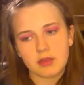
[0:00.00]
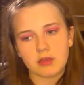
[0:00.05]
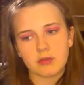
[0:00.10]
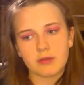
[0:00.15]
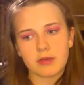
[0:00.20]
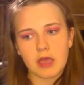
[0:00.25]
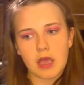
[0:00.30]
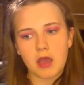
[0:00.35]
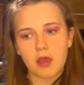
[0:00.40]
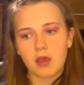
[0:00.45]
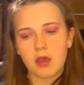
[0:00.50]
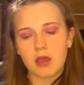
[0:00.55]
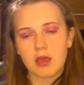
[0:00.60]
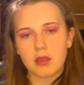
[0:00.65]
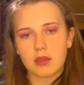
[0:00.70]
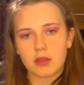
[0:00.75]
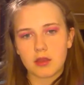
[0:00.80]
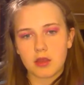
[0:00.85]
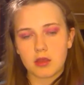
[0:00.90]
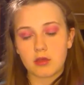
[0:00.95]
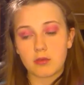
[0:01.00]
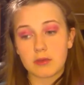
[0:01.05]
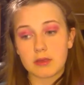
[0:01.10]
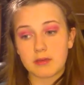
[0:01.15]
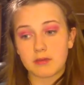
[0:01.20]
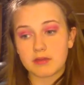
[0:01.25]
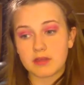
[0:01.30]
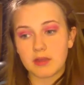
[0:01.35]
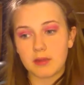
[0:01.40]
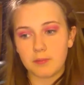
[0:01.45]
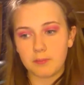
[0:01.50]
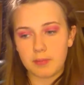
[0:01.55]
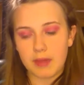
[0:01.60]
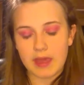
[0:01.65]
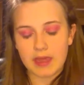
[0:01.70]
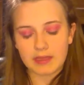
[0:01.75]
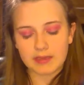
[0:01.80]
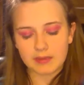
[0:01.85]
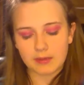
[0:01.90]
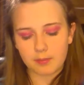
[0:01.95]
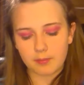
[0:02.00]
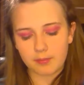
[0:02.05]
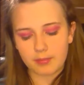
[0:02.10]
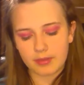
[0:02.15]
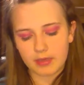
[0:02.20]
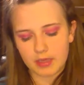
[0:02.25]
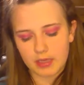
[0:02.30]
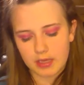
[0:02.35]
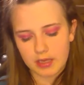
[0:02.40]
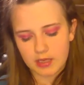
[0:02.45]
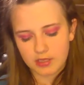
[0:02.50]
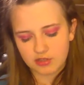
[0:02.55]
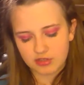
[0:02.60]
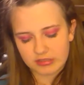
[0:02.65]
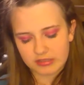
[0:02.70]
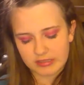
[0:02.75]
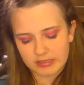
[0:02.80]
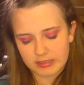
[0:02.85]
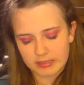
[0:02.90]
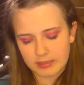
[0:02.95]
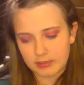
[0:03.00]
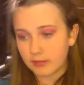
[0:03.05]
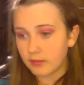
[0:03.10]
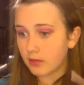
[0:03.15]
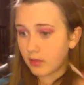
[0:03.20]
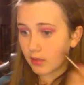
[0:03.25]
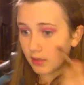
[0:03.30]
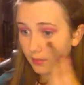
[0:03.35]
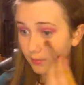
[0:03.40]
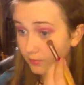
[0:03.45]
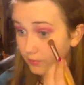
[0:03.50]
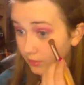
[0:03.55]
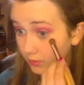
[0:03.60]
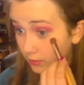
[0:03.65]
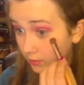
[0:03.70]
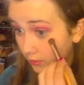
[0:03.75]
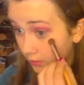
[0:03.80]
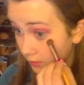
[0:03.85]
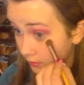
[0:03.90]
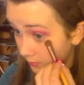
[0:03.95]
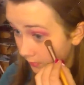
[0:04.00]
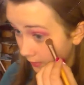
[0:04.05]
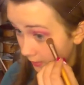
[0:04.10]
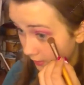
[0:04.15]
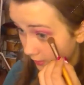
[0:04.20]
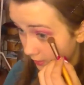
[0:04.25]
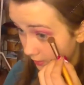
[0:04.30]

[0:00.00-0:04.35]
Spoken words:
And then going out with a baked blush again. I'm just going to go under